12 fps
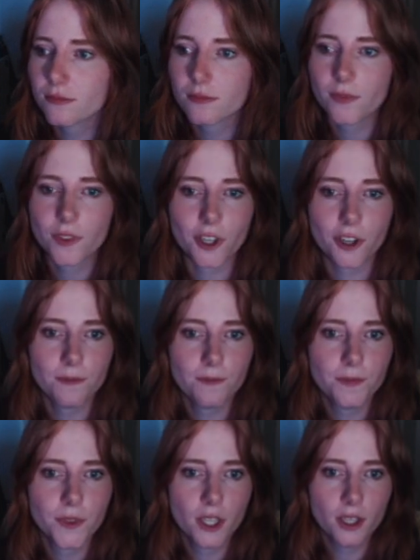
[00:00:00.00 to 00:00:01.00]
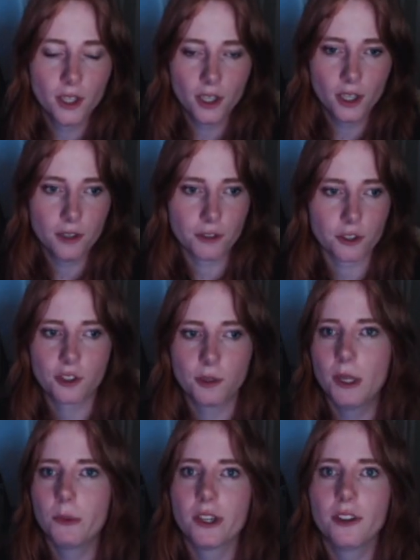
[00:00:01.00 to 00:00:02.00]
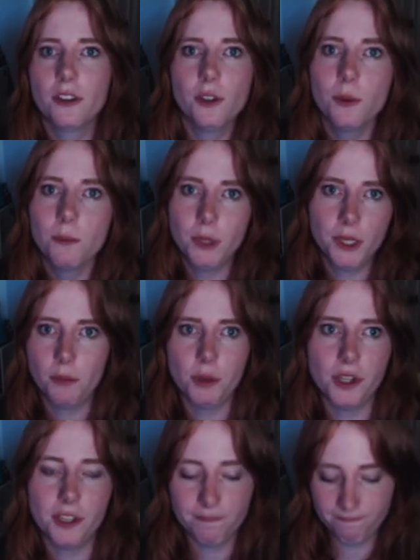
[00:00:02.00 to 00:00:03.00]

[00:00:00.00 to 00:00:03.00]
So, first command we're going to do, pwd.